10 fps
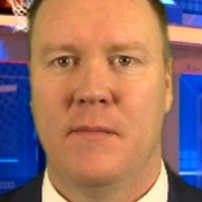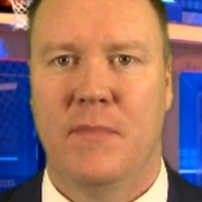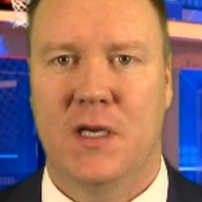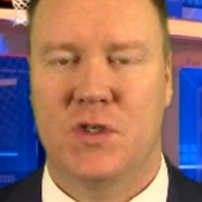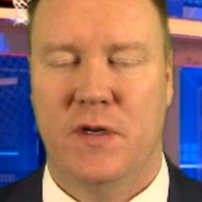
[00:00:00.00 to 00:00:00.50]

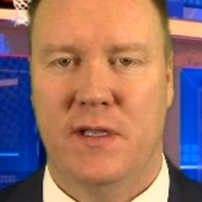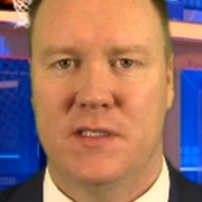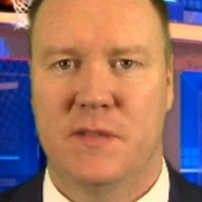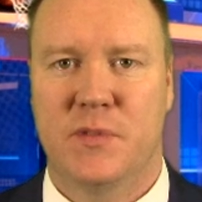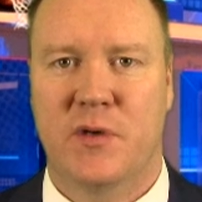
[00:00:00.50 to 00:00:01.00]
Make sure that you
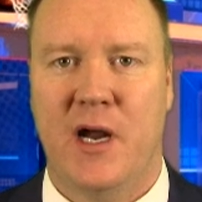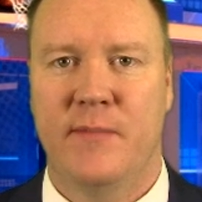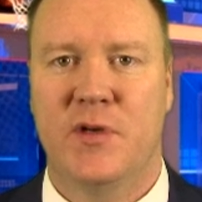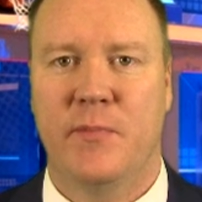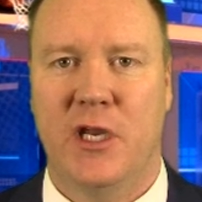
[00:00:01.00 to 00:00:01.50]

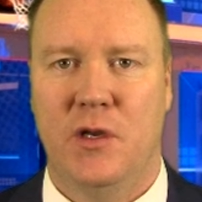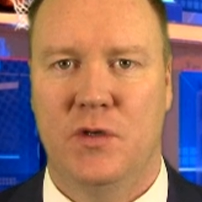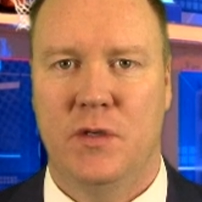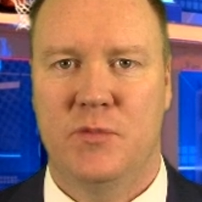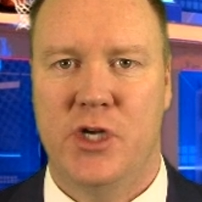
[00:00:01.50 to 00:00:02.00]
subscribe to my
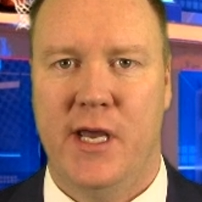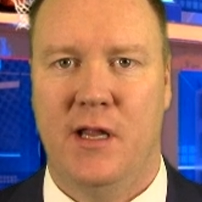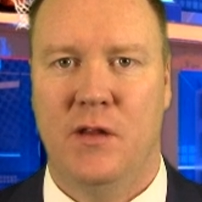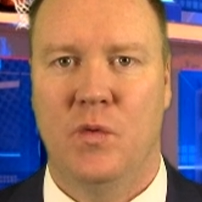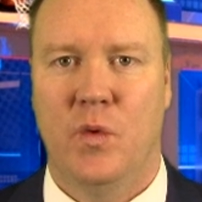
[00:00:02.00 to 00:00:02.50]
YouTube
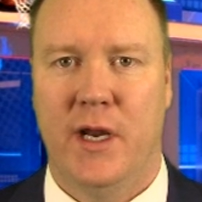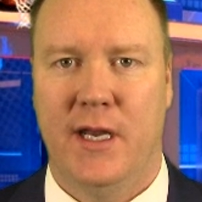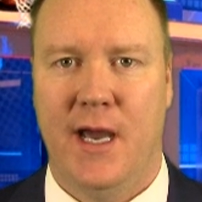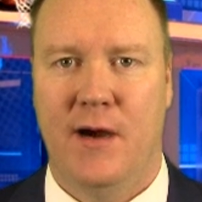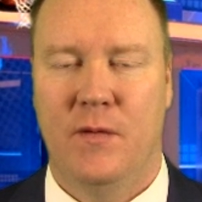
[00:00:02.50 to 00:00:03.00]
channel right
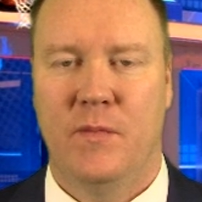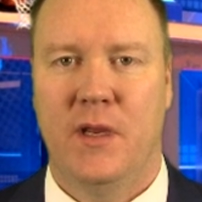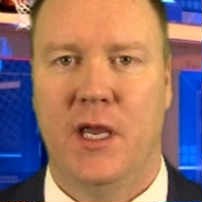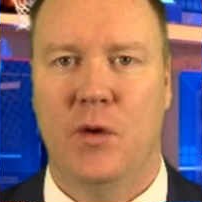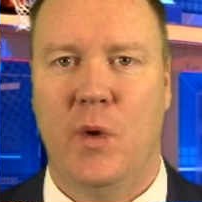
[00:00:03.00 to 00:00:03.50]
now.
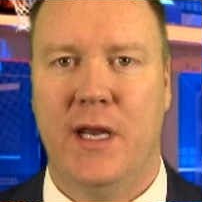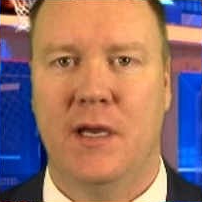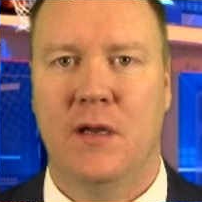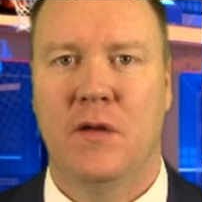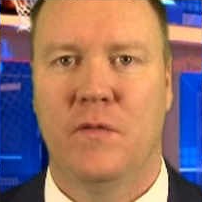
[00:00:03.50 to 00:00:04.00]
In
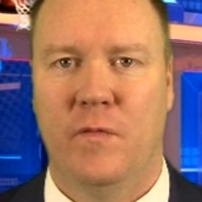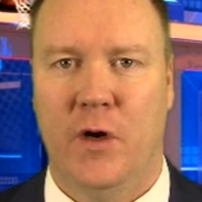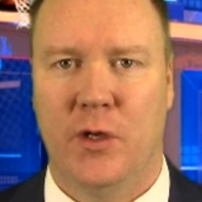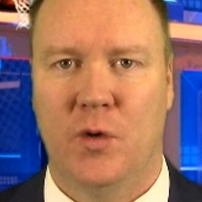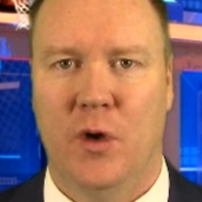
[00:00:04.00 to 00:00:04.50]
winning,
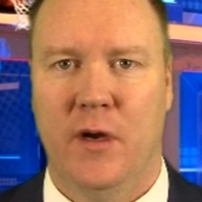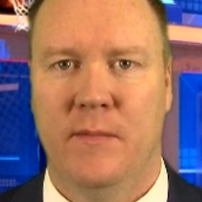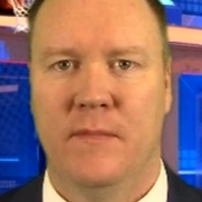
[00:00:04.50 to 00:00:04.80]
Vernon Croy.